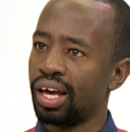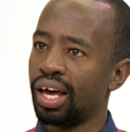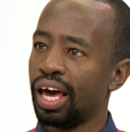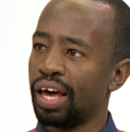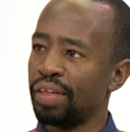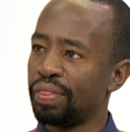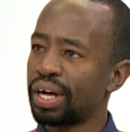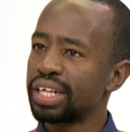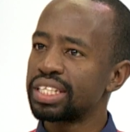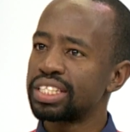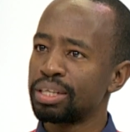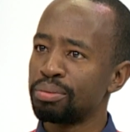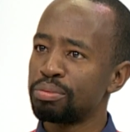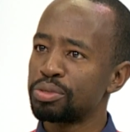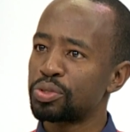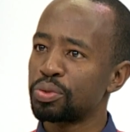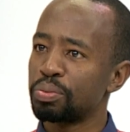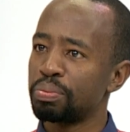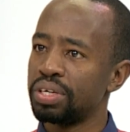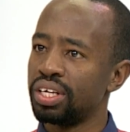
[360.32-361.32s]
And that seems
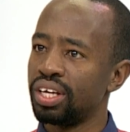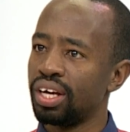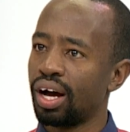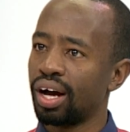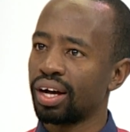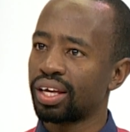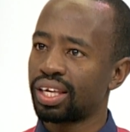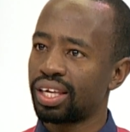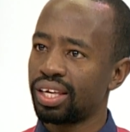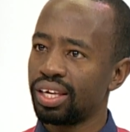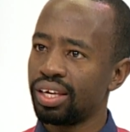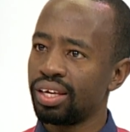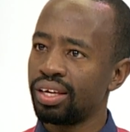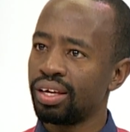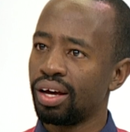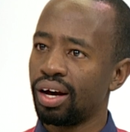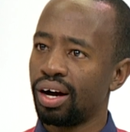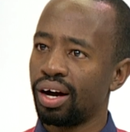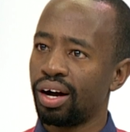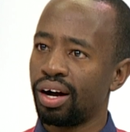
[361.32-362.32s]
to be a key,
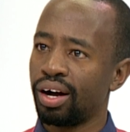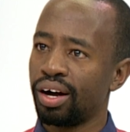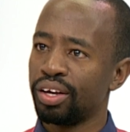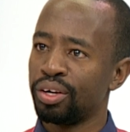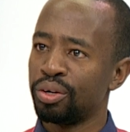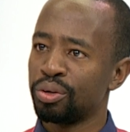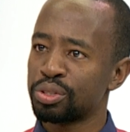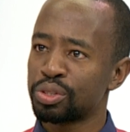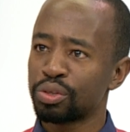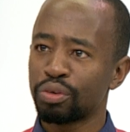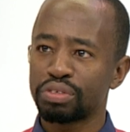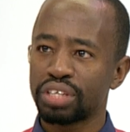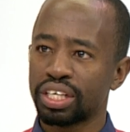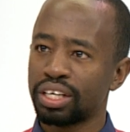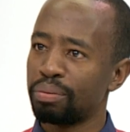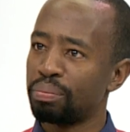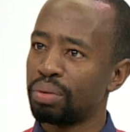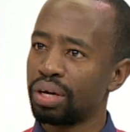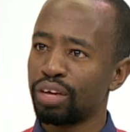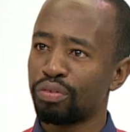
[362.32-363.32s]
soft
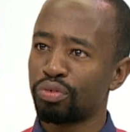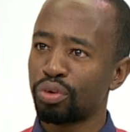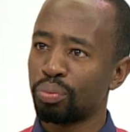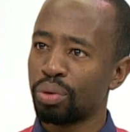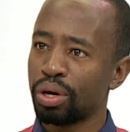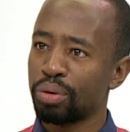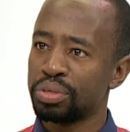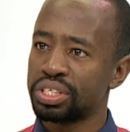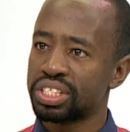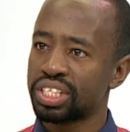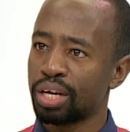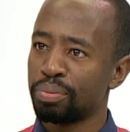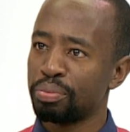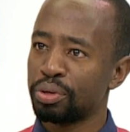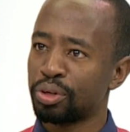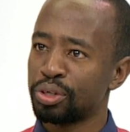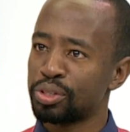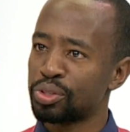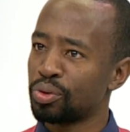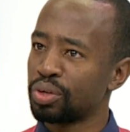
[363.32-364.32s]
underbelly from where we stand,
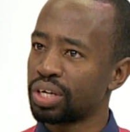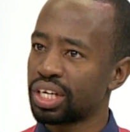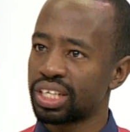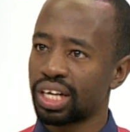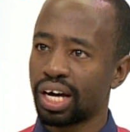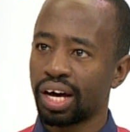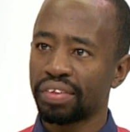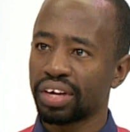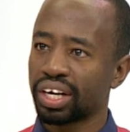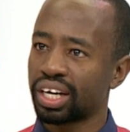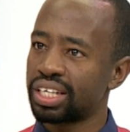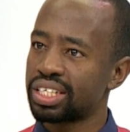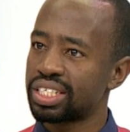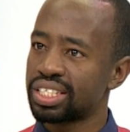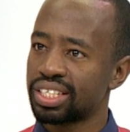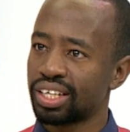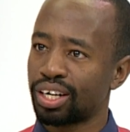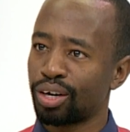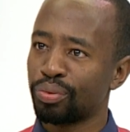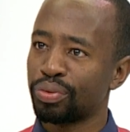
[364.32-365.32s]
because you look at other
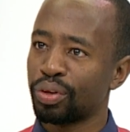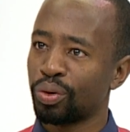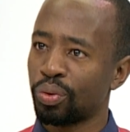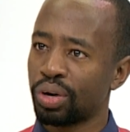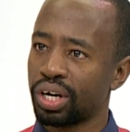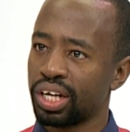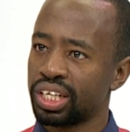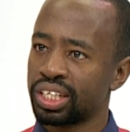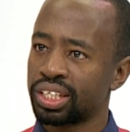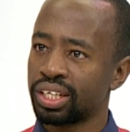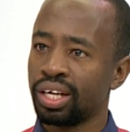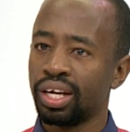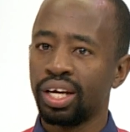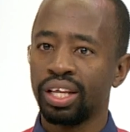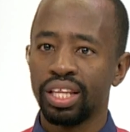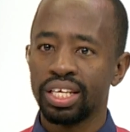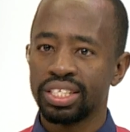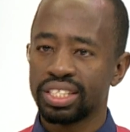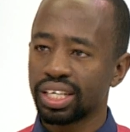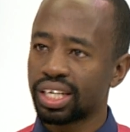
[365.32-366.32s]
countries around the world,
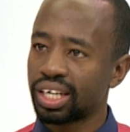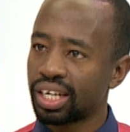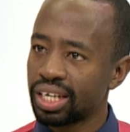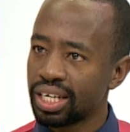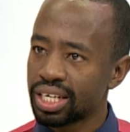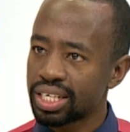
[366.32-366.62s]
there's a clear